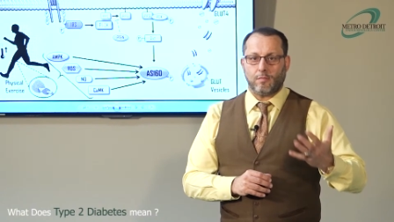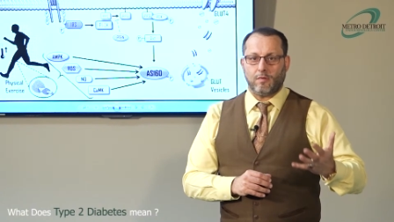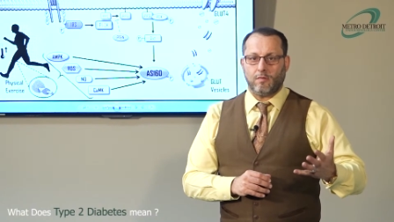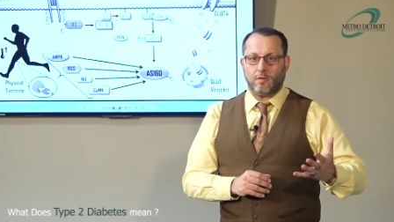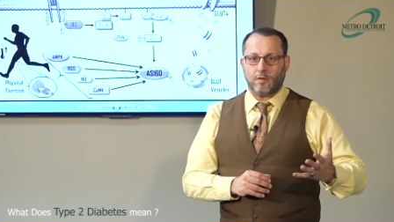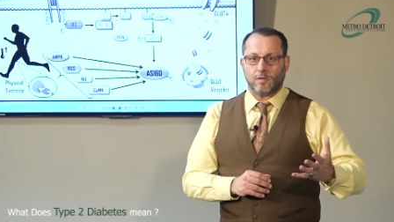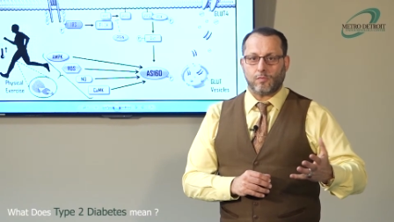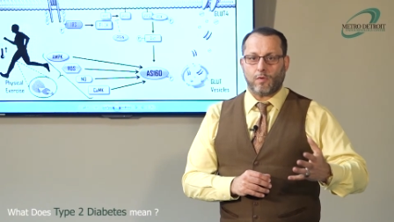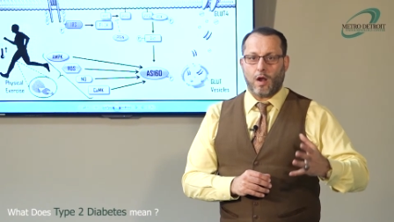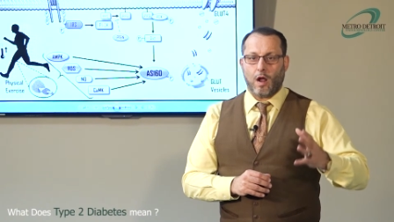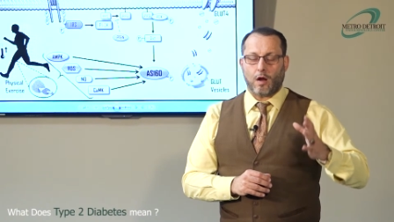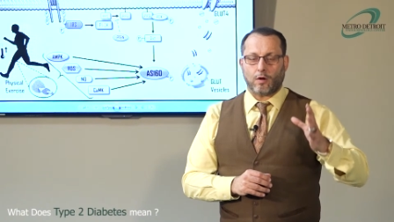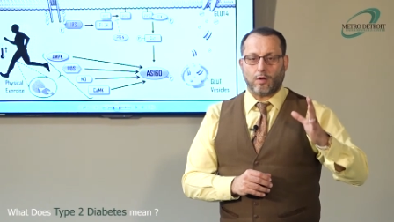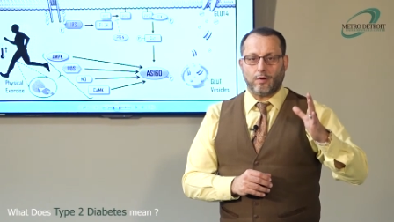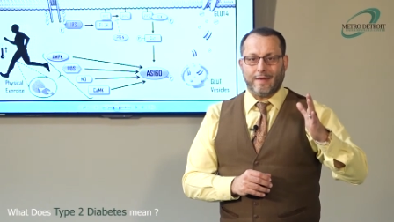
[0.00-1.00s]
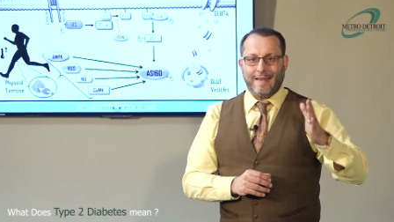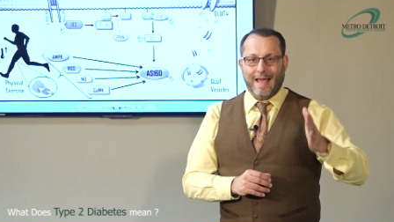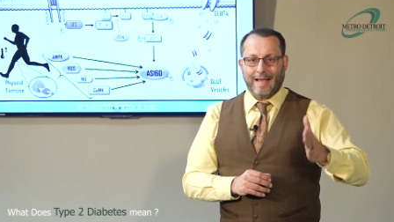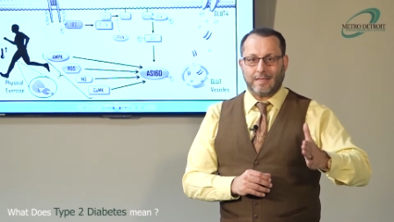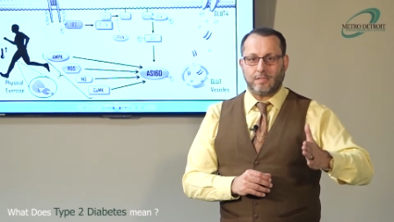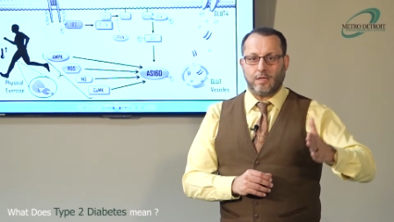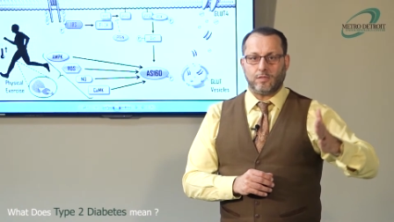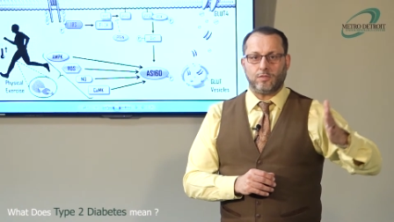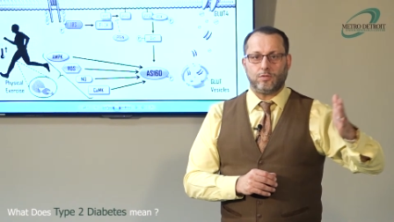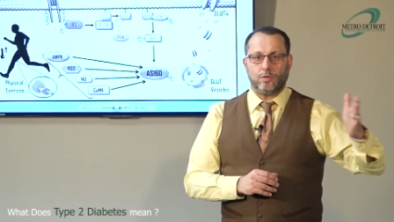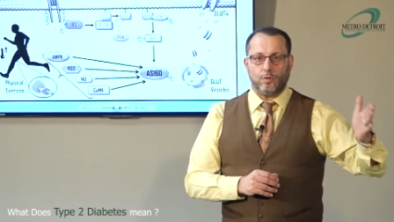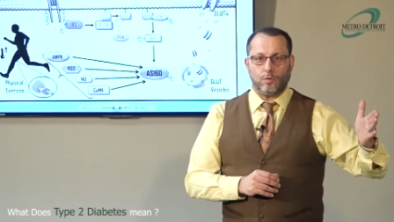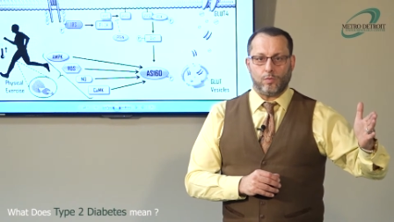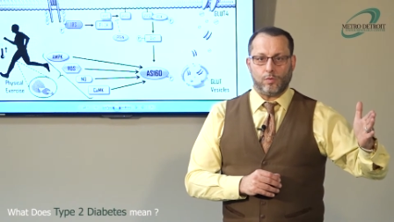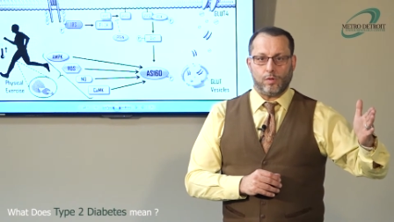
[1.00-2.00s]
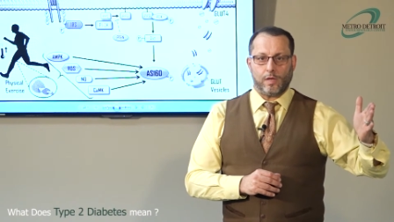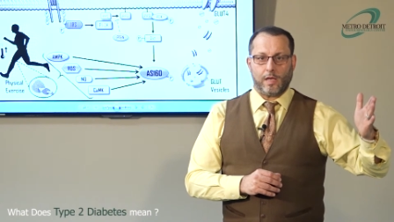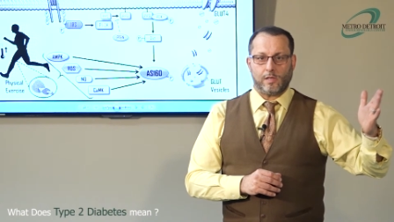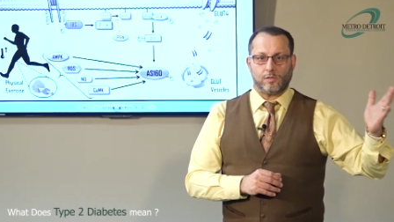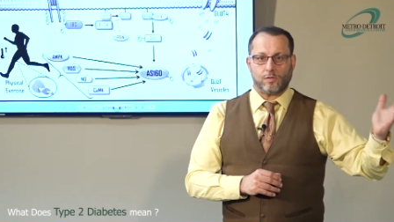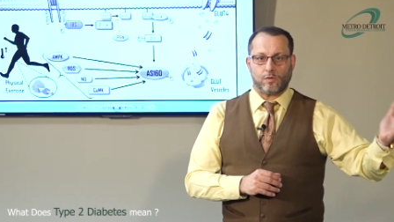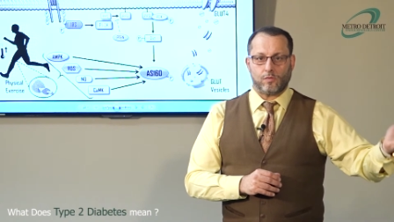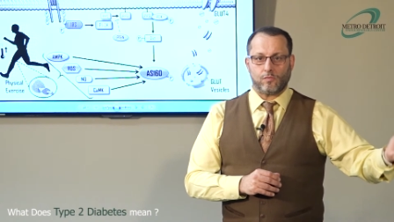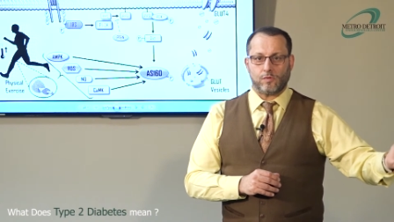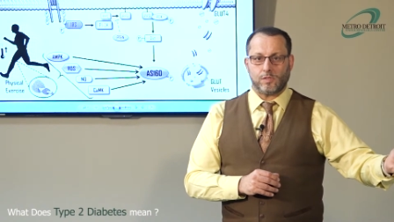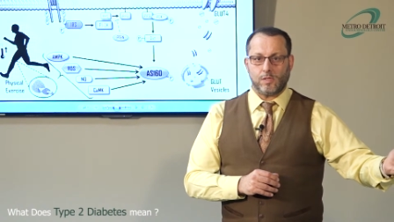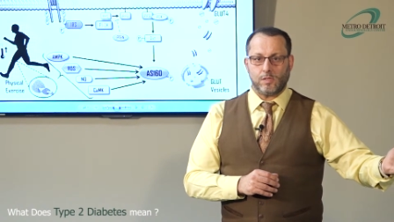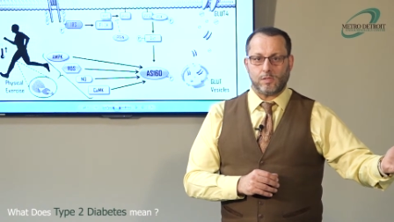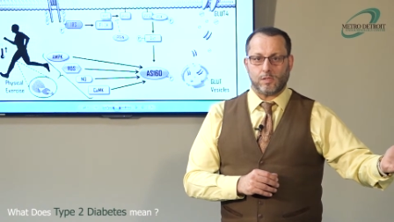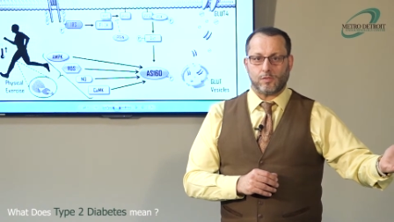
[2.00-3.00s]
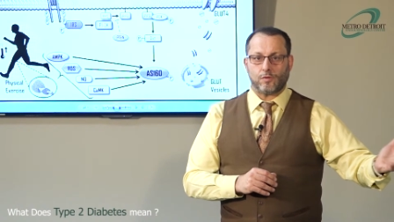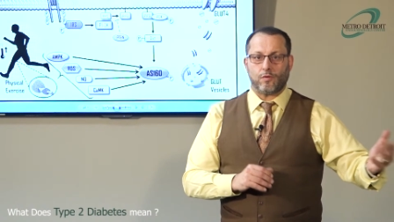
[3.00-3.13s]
of them are connected to insulin resistance.